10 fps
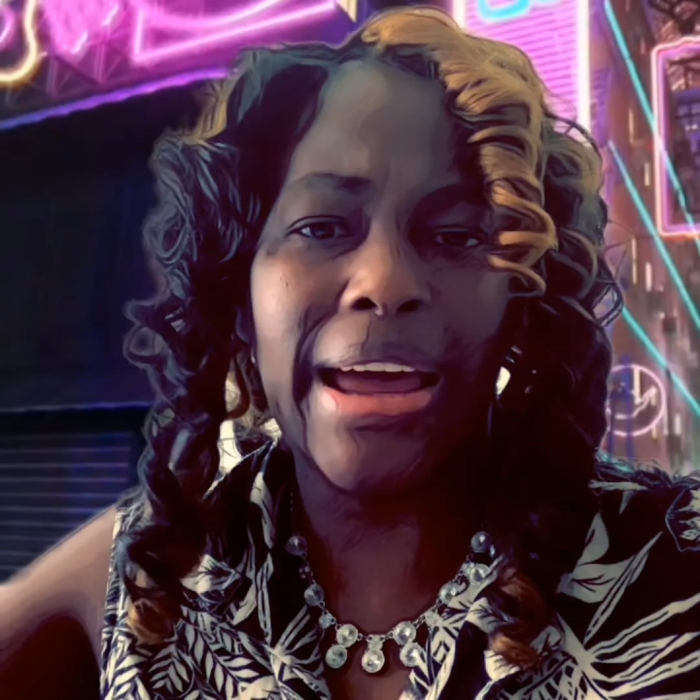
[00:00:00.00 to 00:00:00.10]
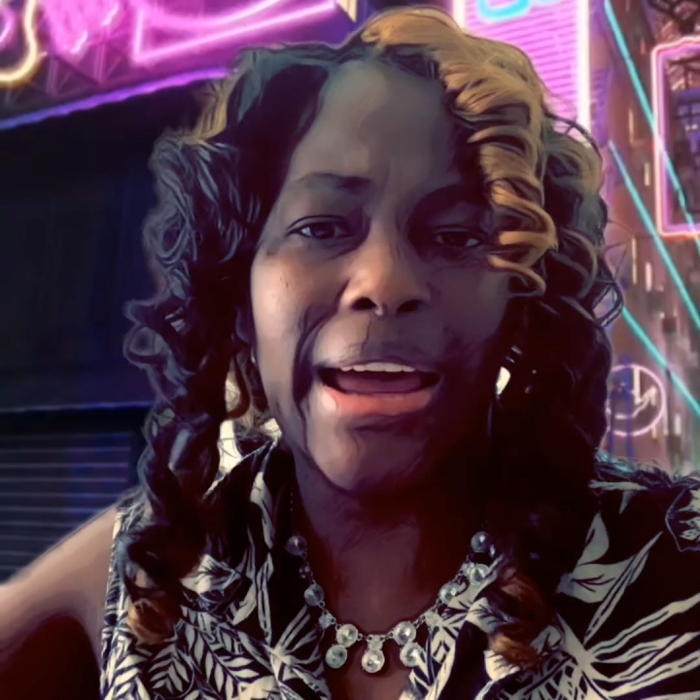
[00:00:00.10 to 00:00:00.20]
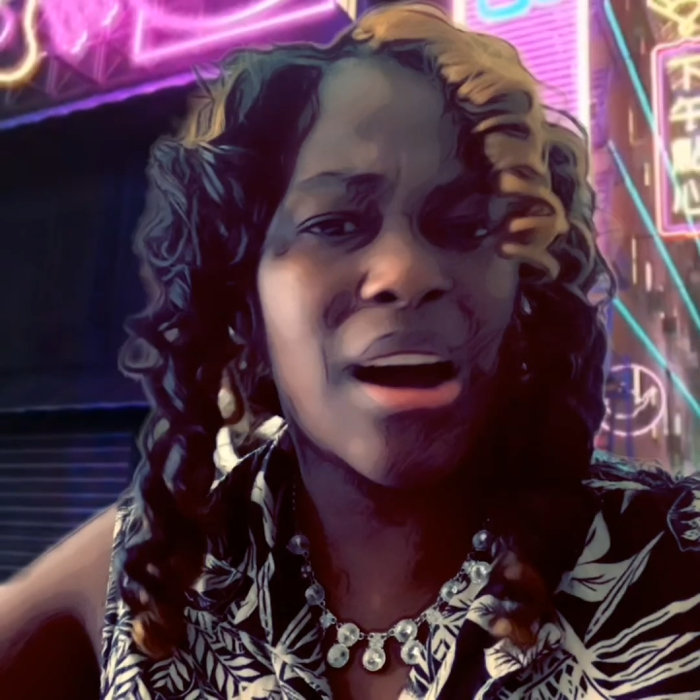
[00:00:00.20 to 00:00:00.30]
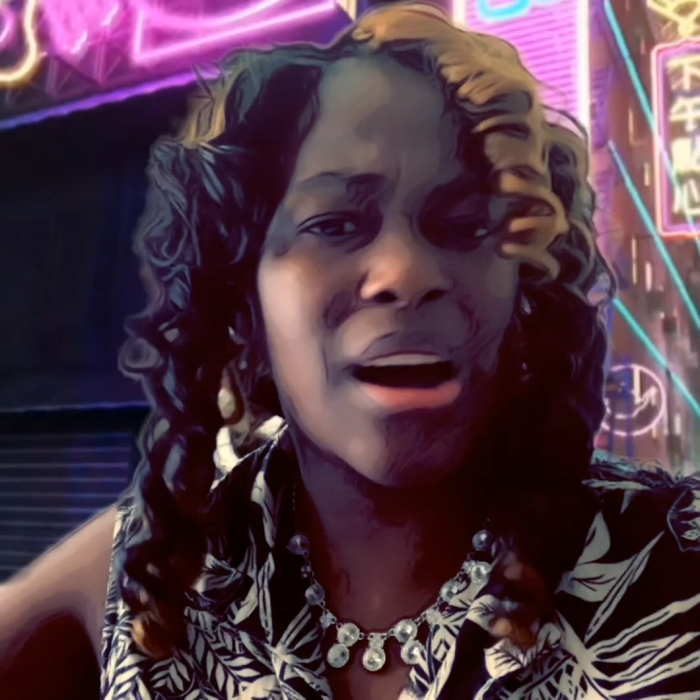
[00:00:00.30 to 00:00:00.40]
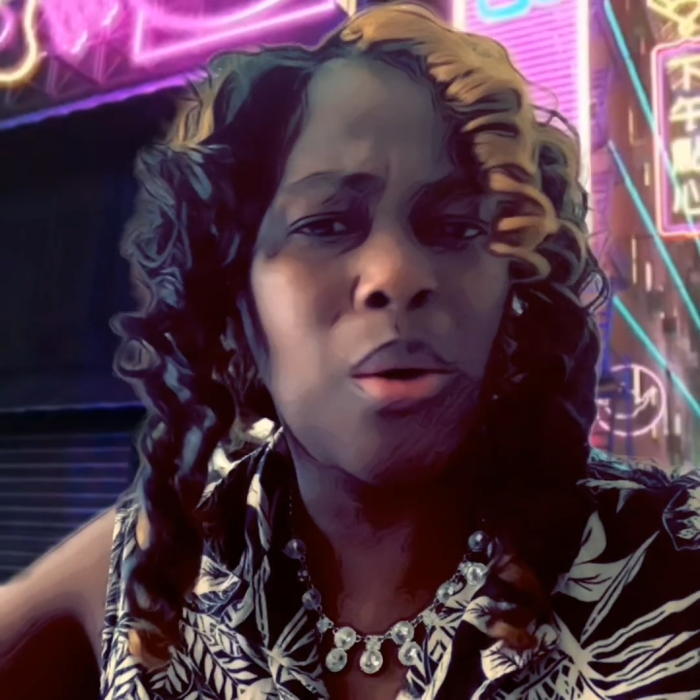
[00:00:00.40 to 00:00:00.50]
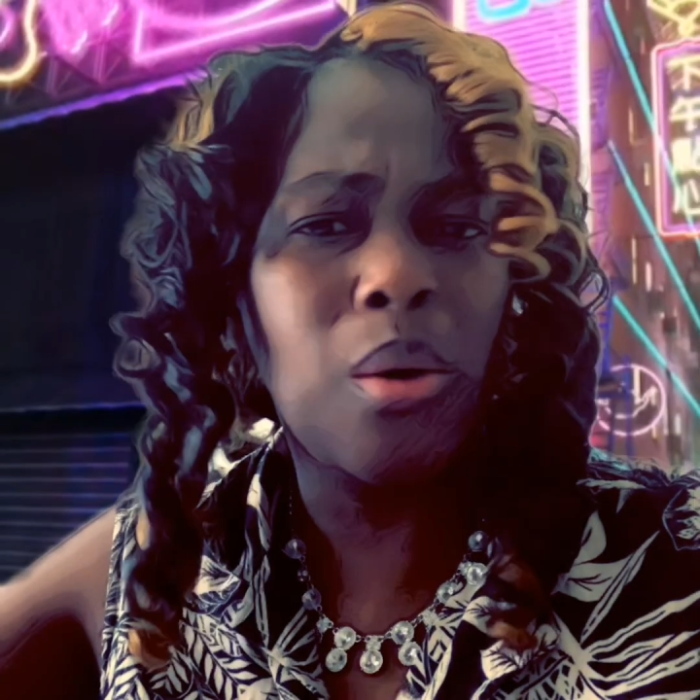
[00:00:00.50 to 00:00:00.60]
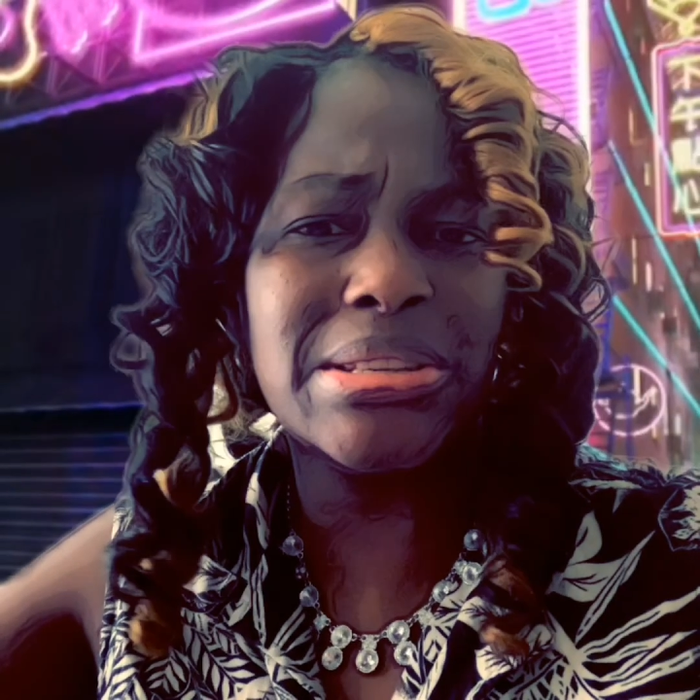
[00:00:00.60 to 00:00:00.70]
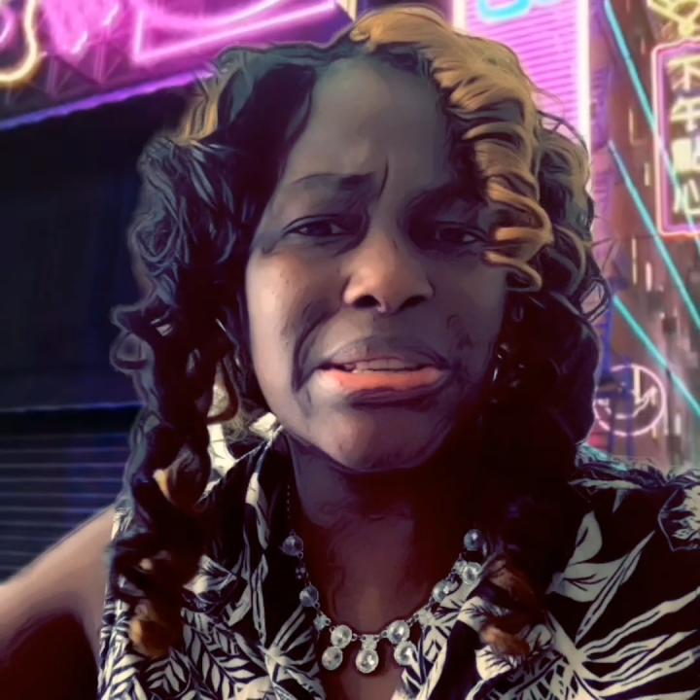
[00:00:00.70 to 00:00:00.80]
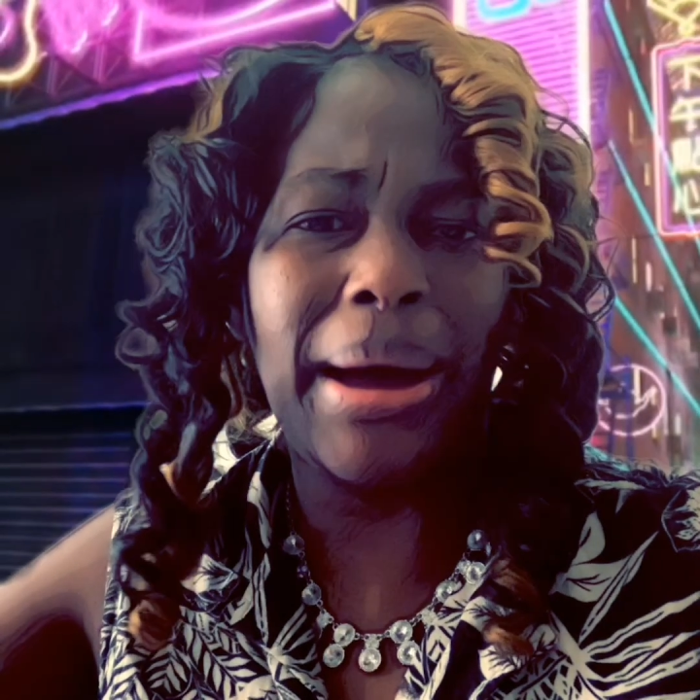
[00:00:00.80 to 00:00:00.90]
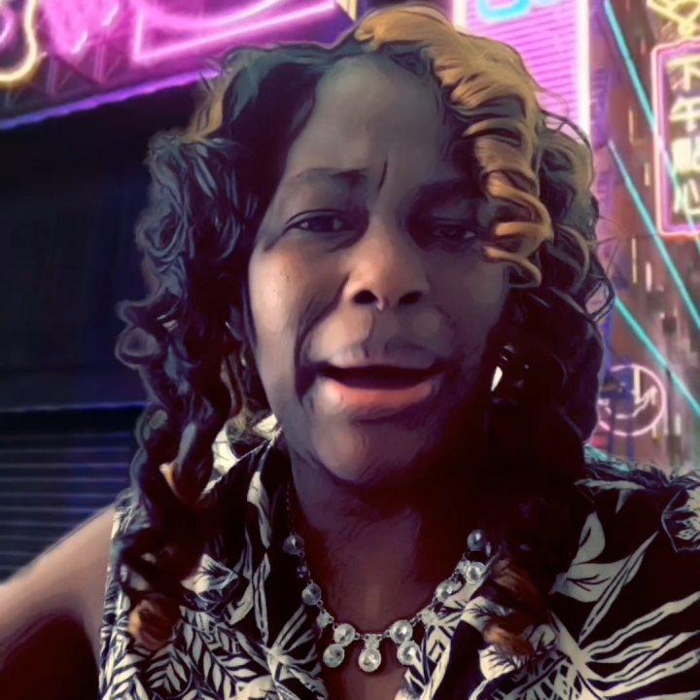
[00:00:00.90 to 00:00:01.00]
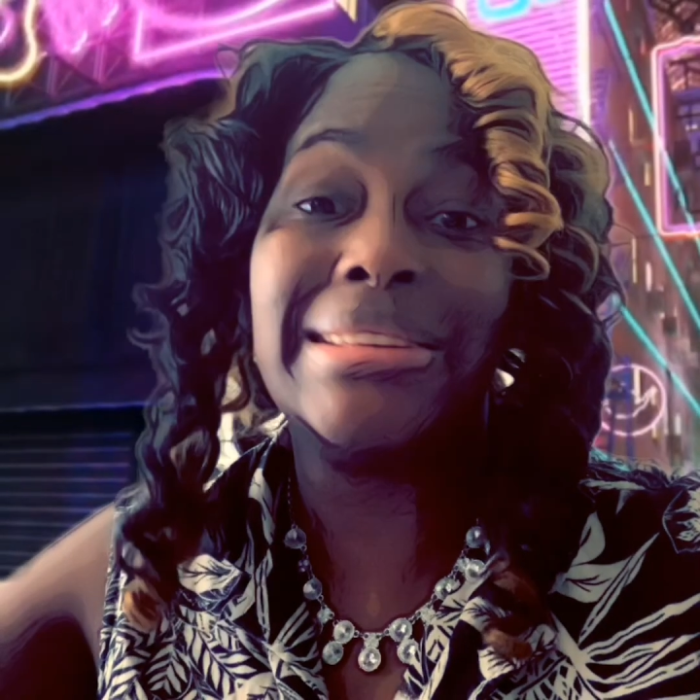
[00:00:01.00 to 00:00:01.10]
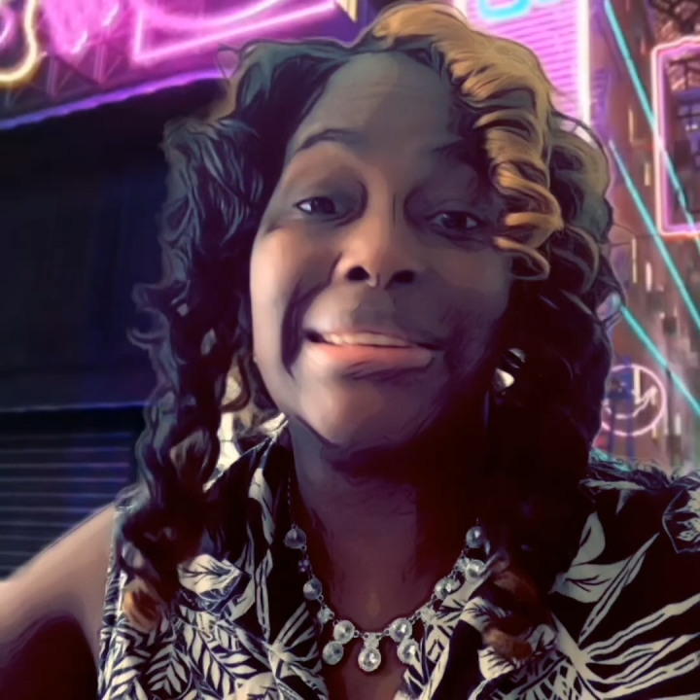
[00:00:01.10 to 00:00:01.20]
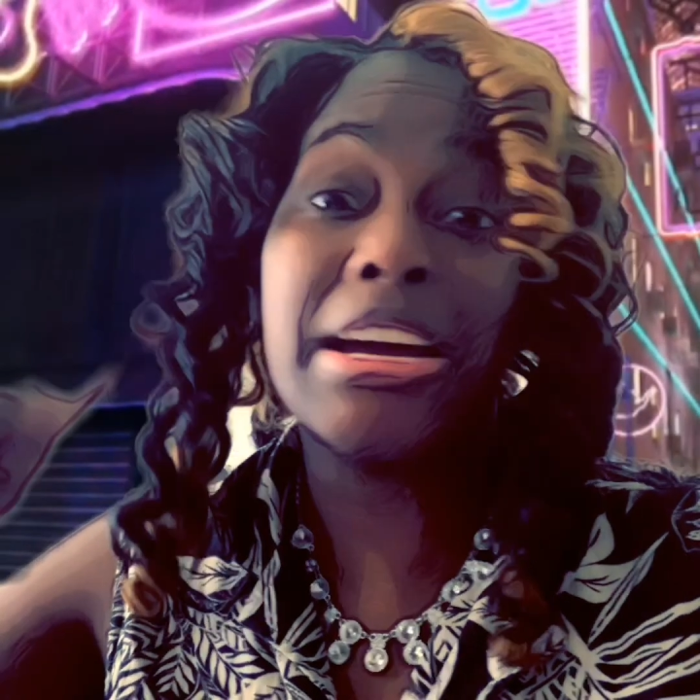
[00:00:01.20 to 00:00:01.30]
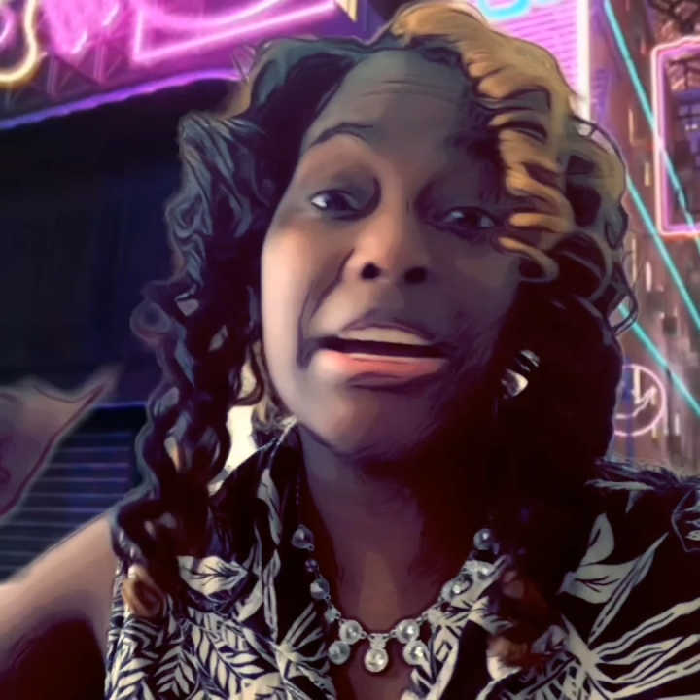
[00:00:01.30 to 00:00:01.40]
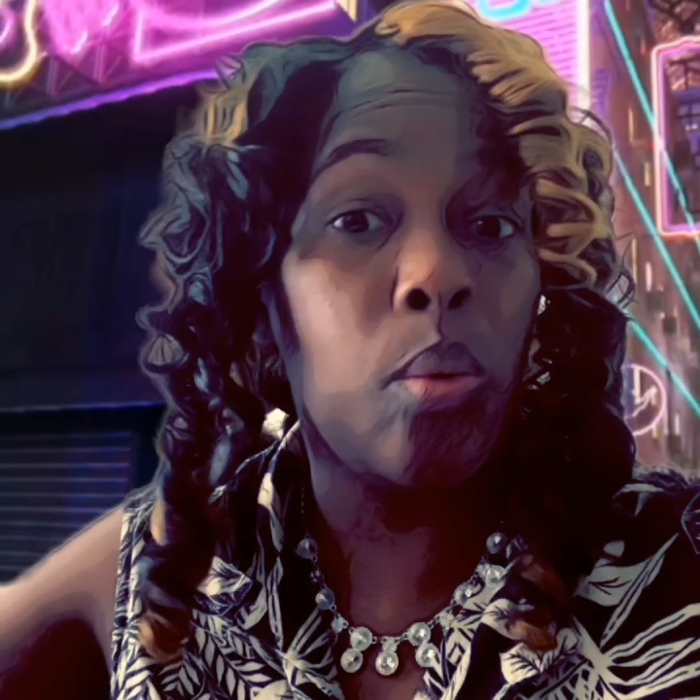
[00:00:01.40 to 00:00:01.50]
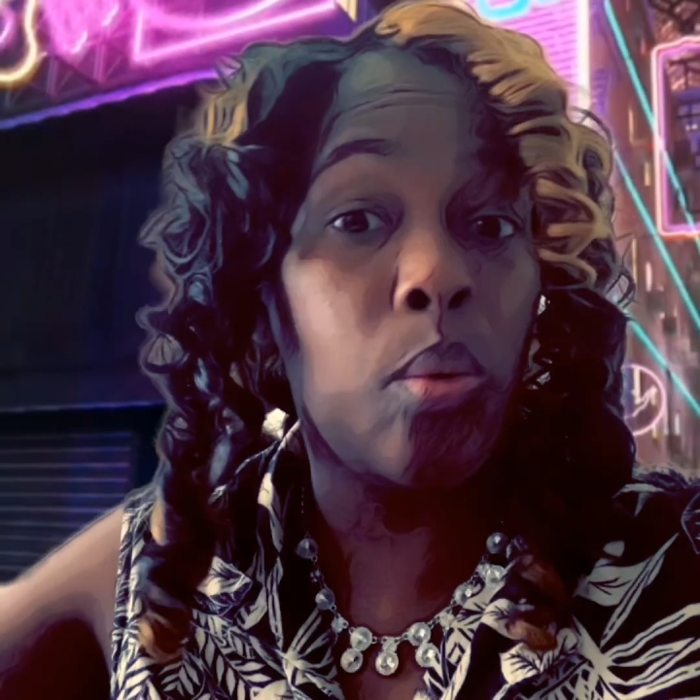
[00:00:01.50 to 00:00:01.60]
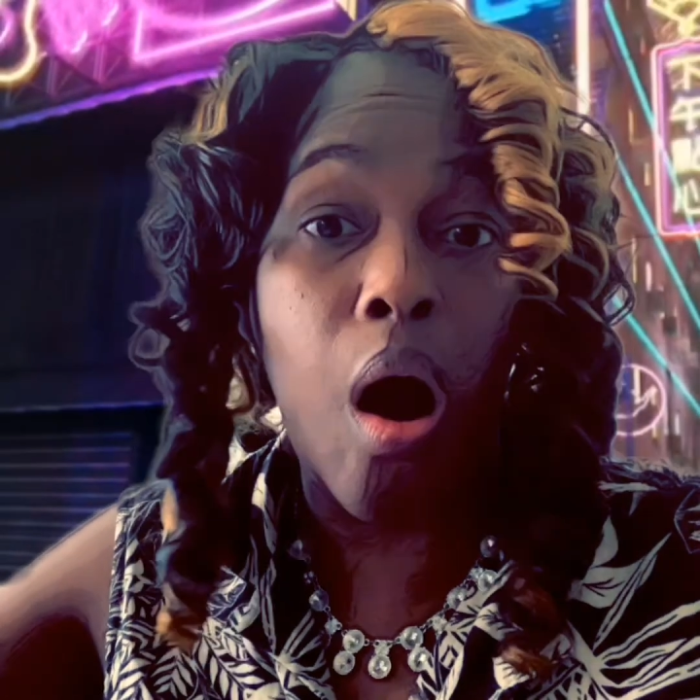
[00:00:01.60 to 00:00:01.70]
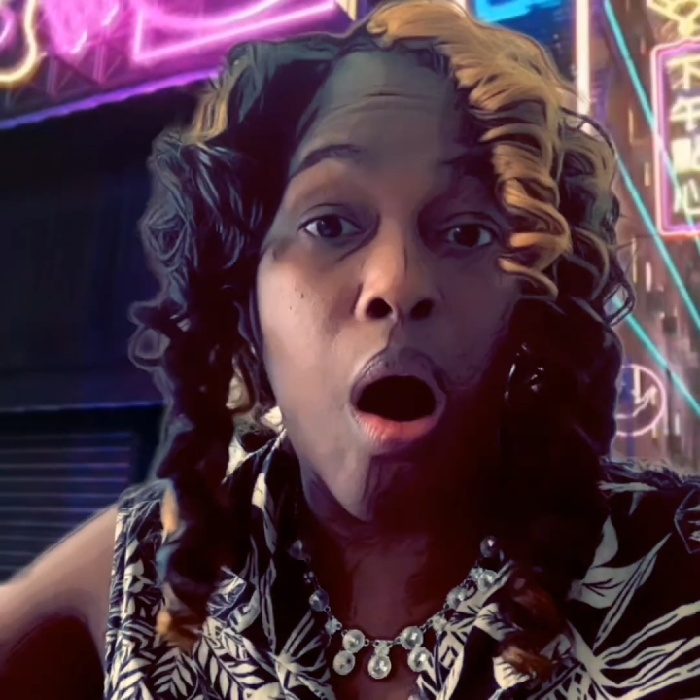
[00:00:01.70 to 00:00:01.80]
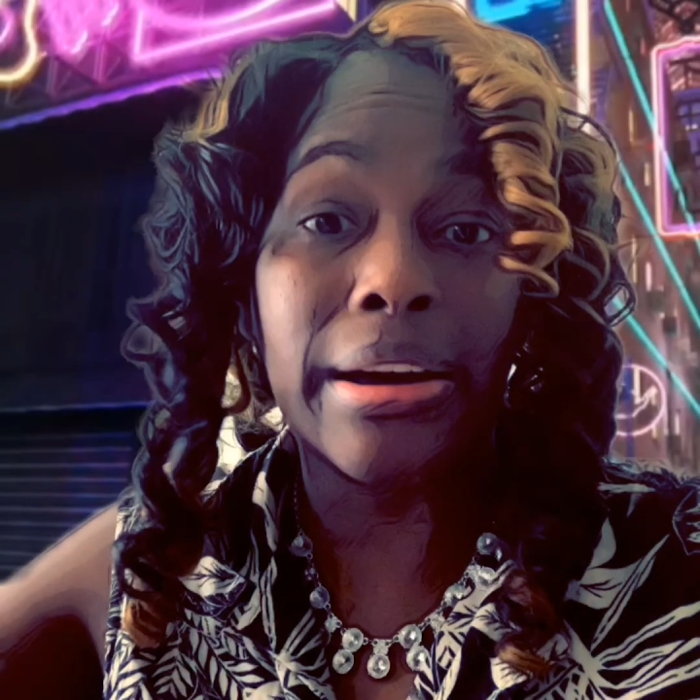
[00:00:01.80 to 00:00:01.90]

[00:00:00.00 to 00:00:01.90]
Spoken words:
come on somebody, take a walk.